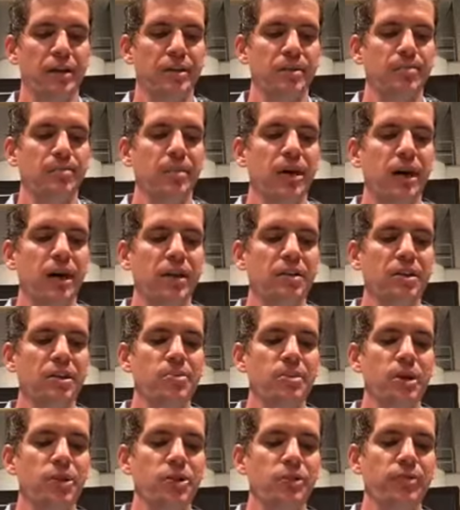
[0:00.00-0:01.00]
Bind them
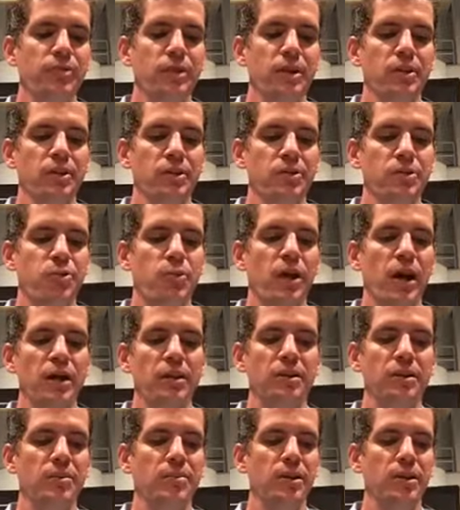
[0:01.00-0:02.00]
on your fingers, write
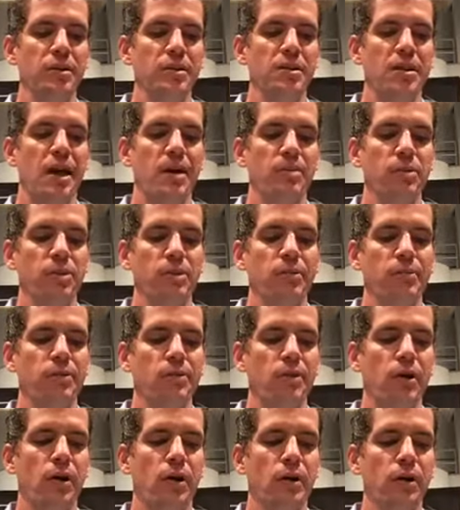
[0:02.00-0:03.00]
them on the tablet of your
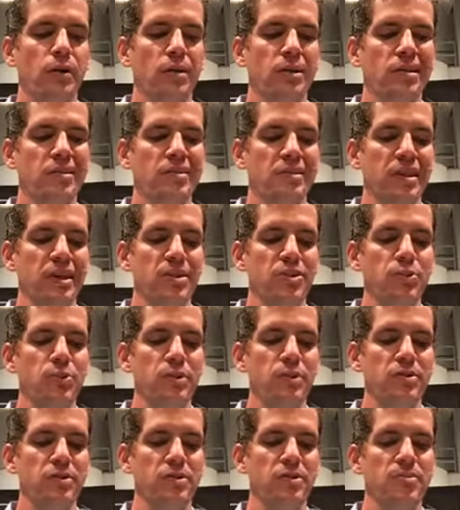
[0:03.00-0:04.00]
heart, and say to
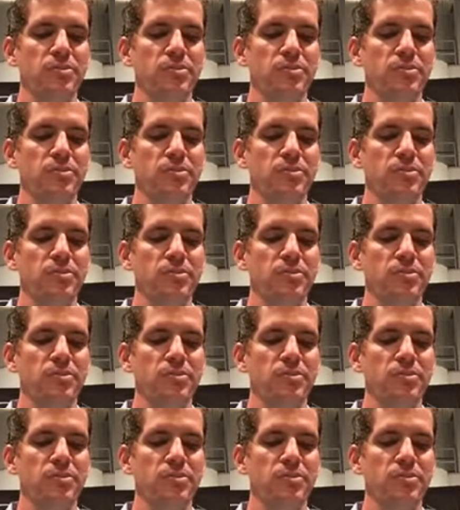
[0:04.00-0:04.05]
wisdom,